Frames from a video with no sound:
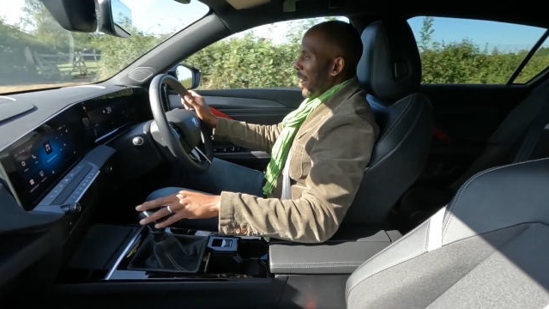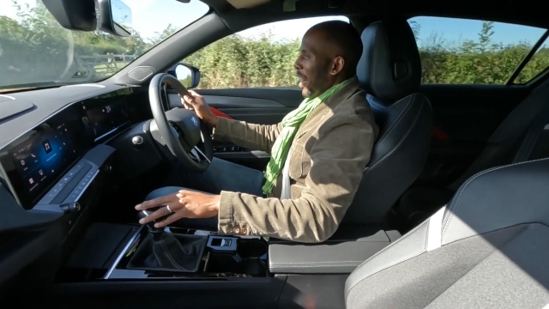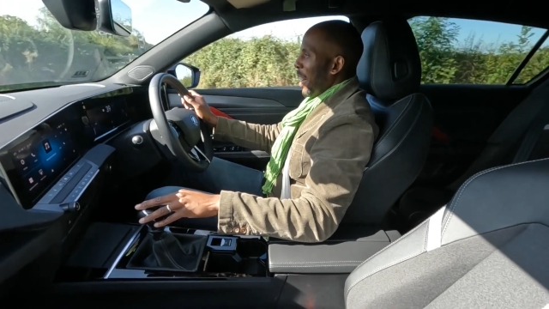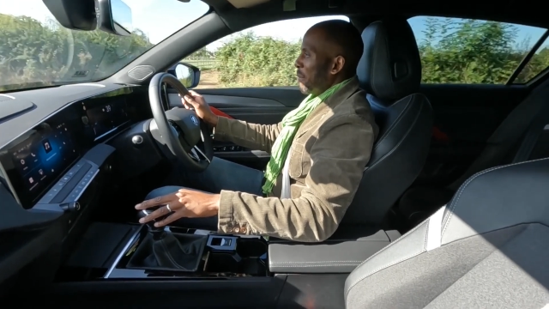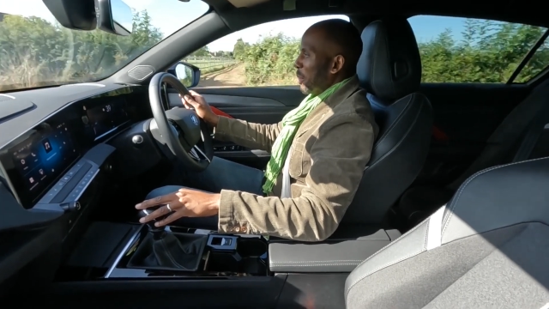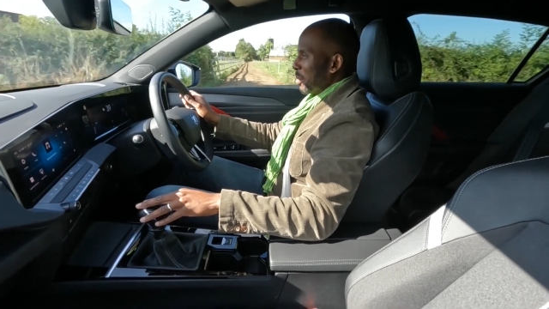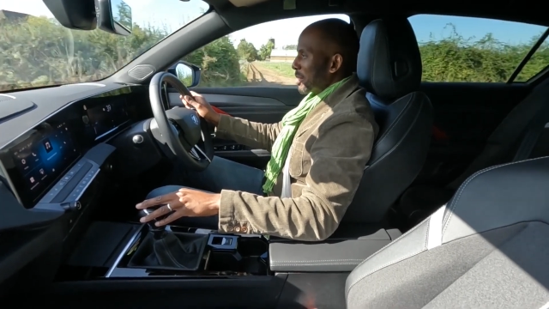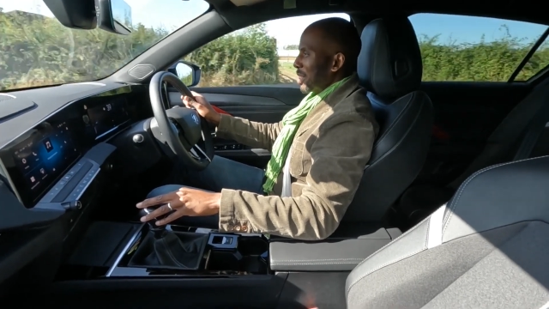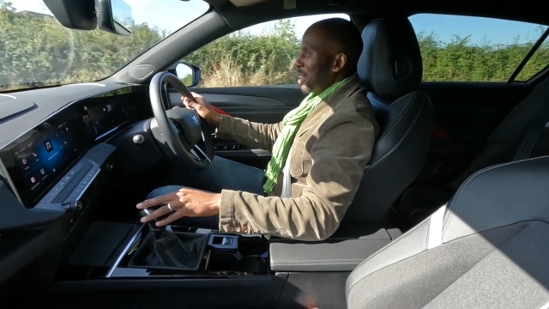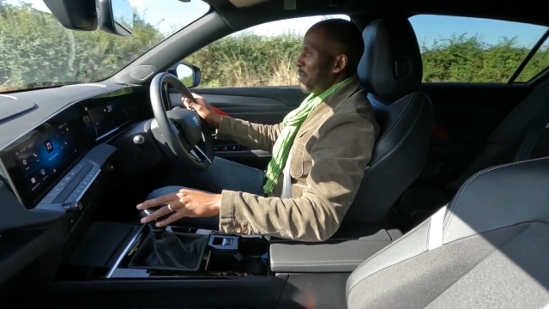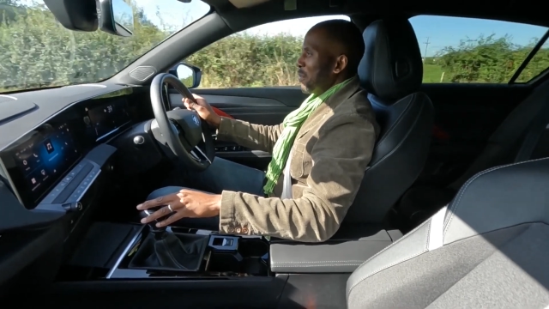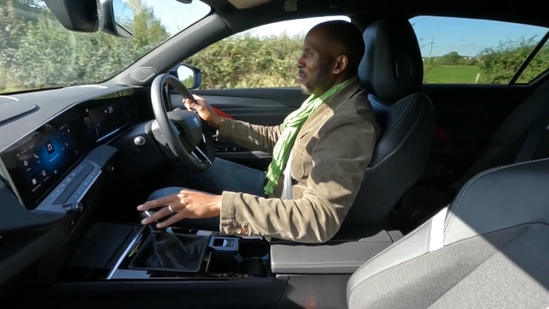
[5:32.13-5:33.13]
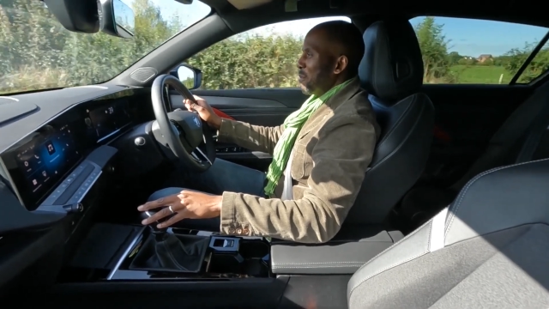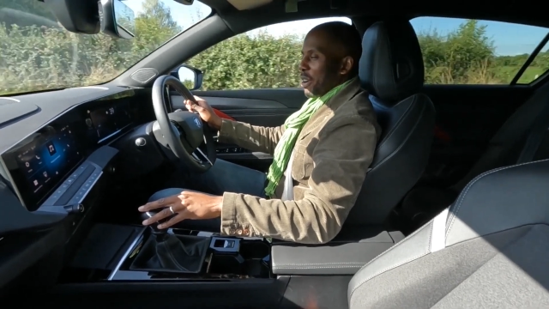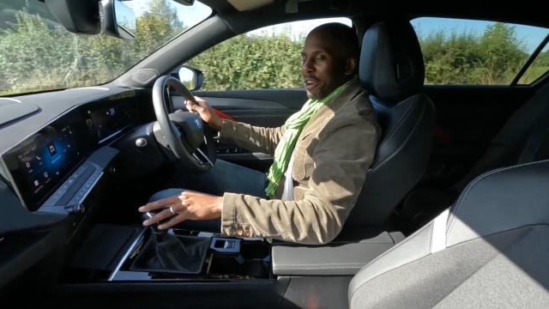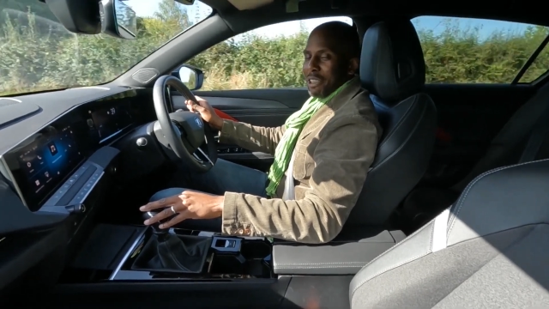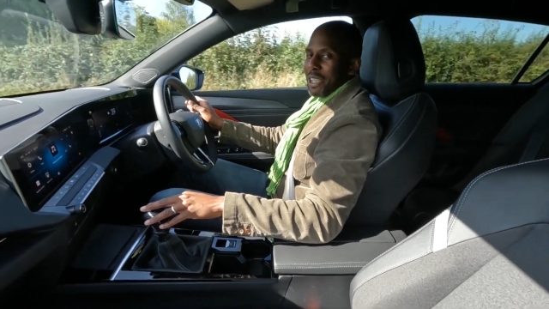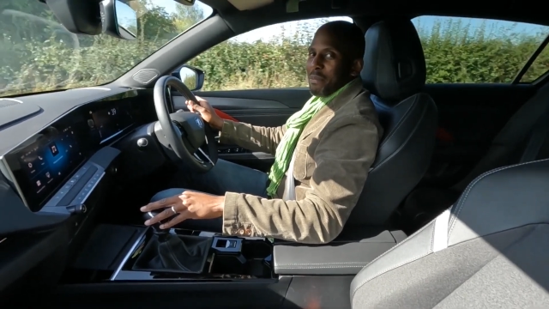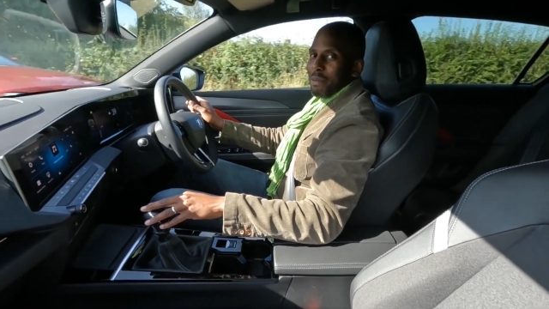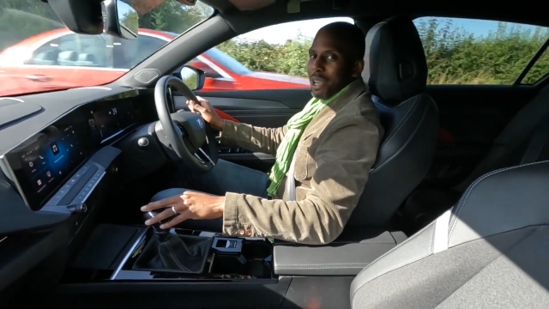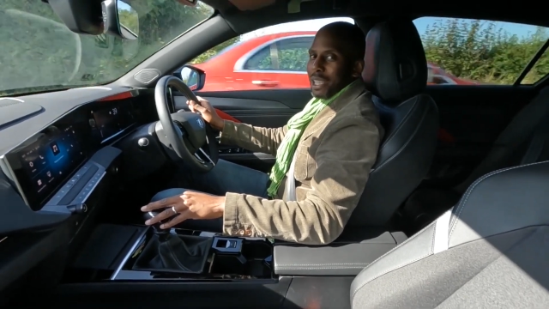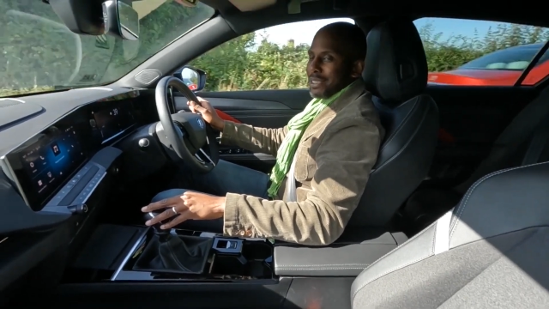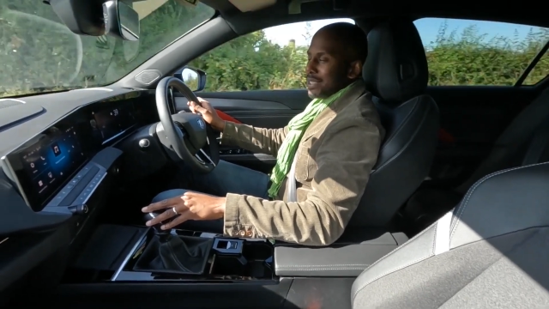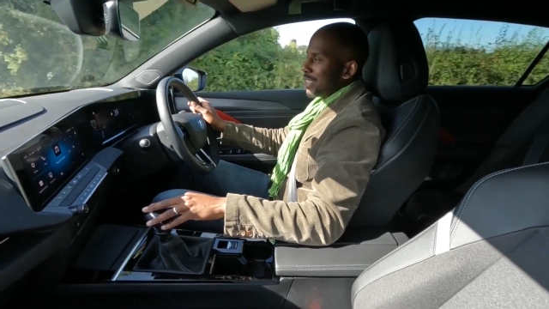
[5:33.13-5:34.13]
I'm also very
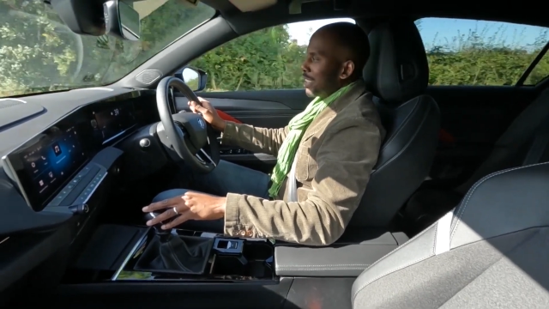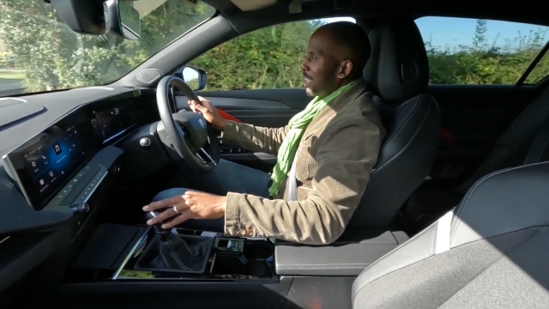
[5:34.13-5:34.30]
impressed